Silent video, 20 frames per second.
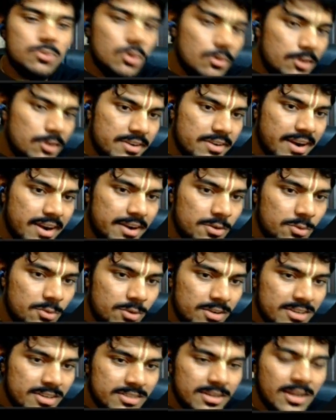first of all, we'll
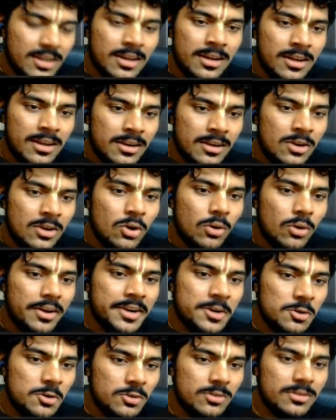try to
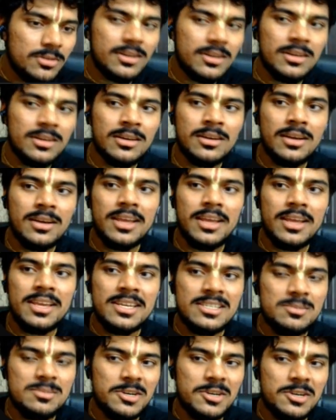look into
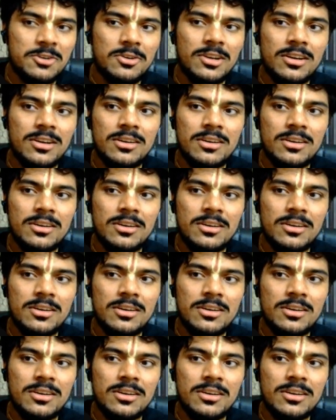each